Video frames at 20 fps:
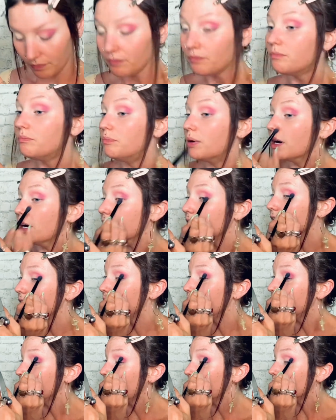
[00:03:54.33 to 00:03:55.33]

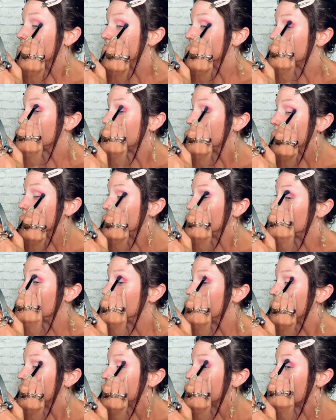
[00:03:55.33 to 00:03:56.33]
But I don't think people
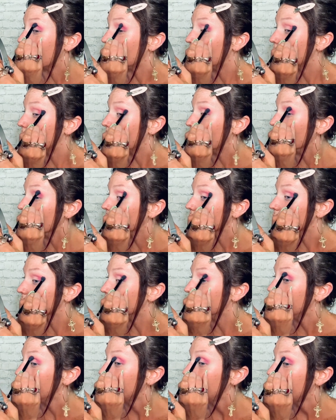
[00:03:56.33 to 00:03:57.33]
realize how
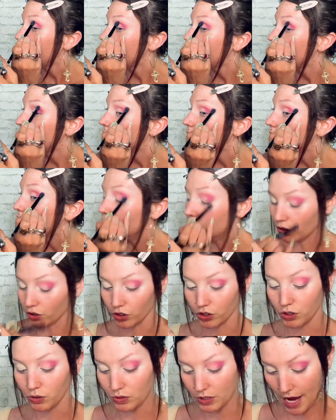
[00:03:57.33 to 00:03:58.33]
important your
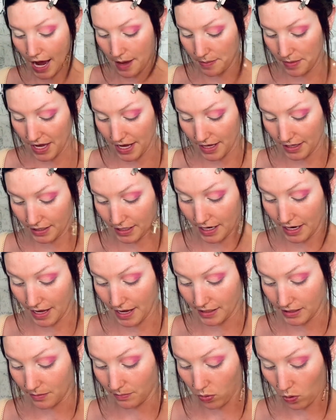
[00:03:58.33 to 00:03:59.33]
you time is, and
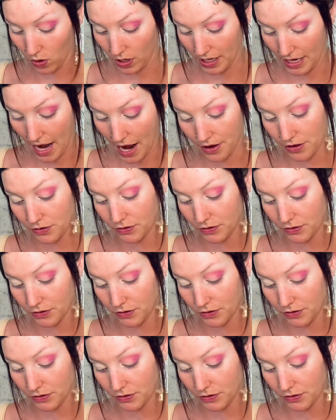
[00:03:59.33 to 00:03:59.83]
it's important how you